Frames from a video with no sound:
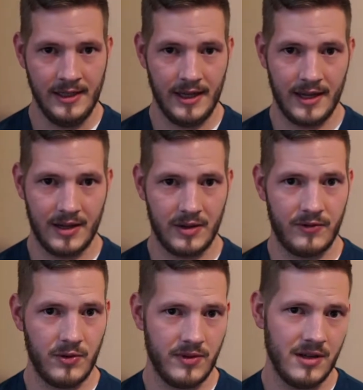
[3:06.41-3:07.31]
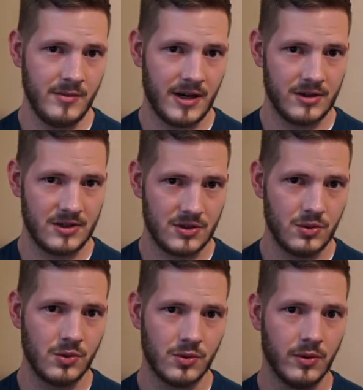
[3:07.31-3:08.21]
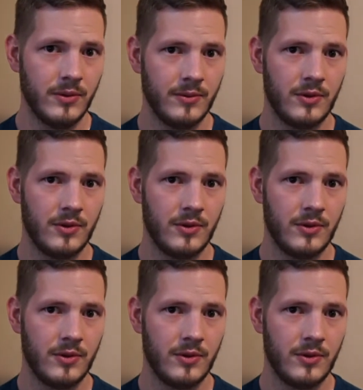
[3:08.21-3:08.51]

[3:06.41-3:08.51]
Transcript: And if you think about a school,